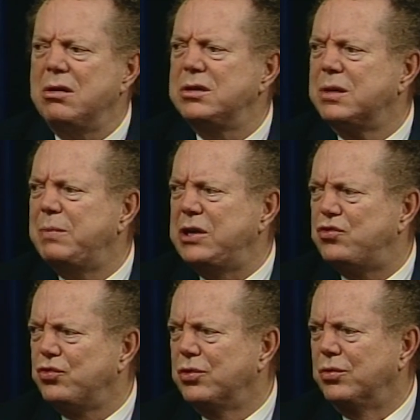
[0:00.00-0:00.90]
you know it to
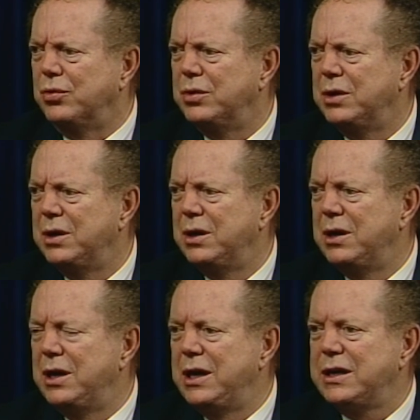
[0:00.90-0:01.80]
be true,
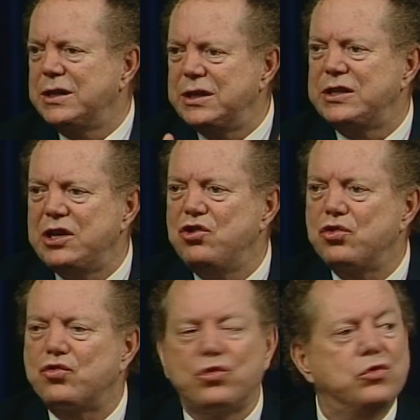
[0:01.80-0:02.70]
because it's
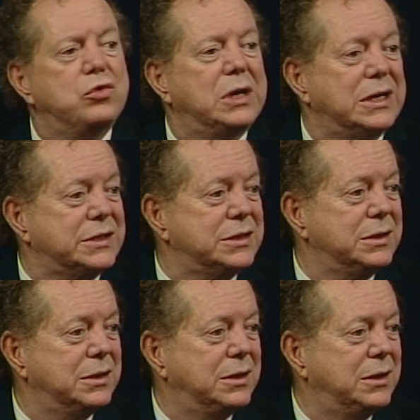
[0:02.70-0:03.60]
in your
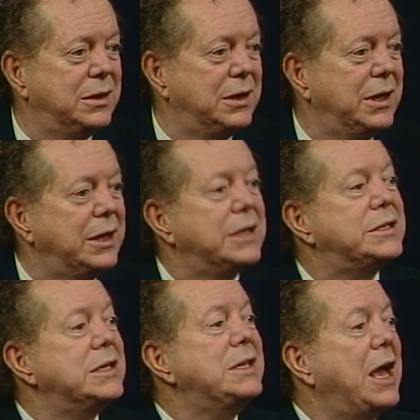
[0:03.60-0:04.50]
trueness.
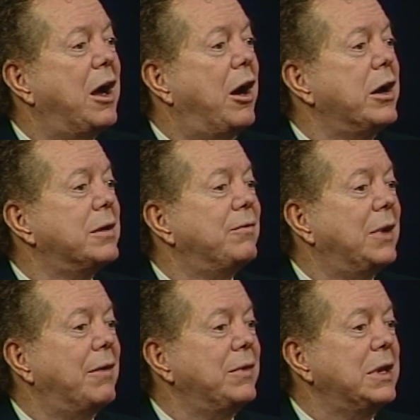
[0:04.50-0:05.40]
And it's in that heart
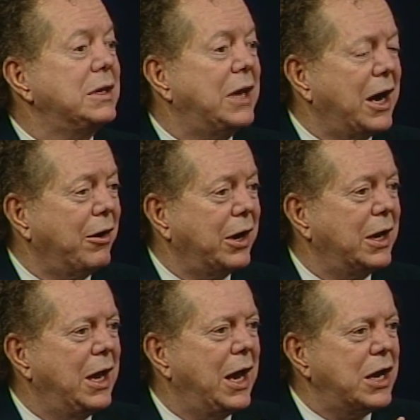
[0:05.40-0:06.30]
of loving and
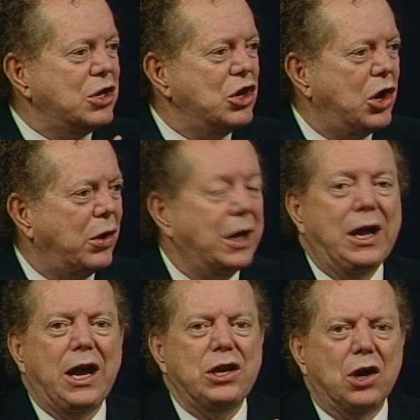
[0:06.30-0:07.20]
caring and you know
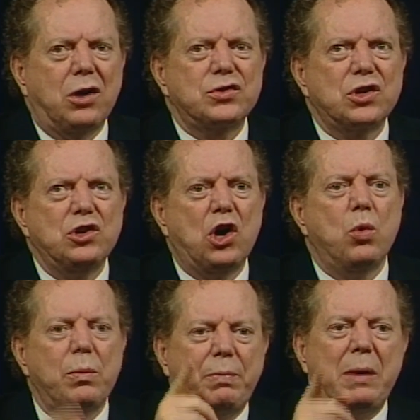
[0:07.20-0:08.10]
it. And you also
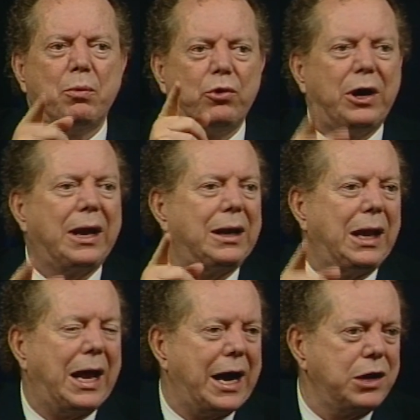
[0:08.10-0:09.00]
know when people are
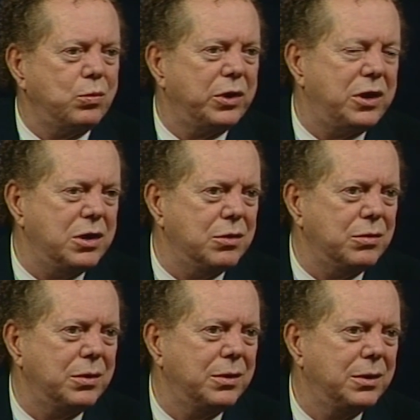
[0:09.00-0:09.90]
out of line with
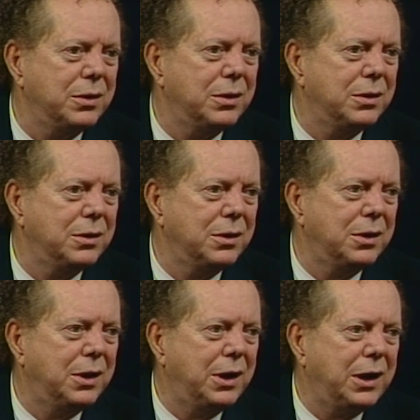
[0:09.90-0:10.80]
you.
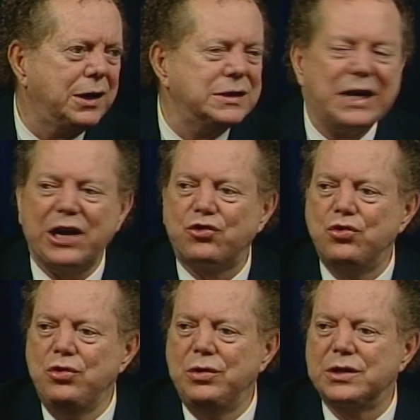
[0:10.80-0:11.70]
Because
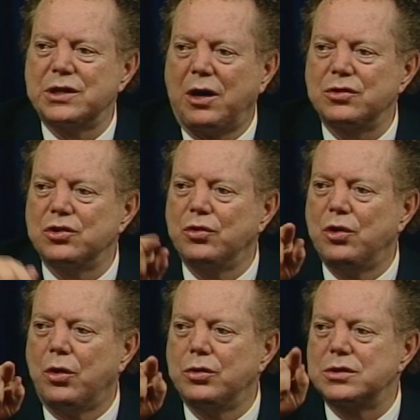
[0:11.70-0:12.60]
that trueness
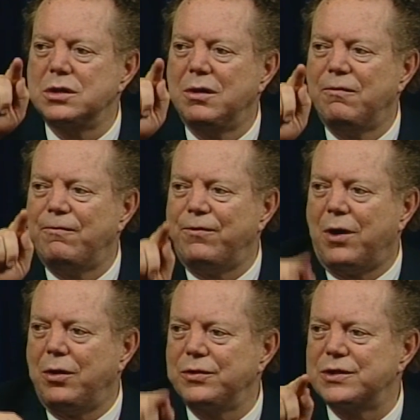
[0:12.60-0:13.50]
also knows
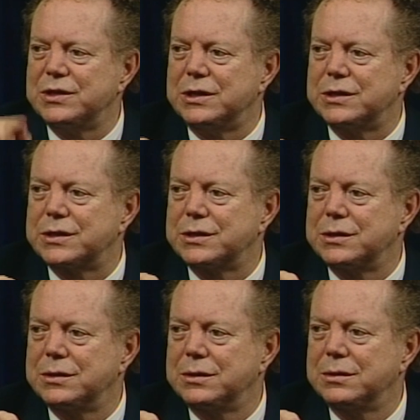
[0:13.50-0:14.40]

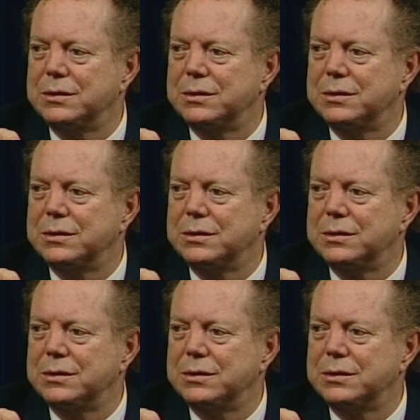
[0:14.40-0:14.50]
falseness.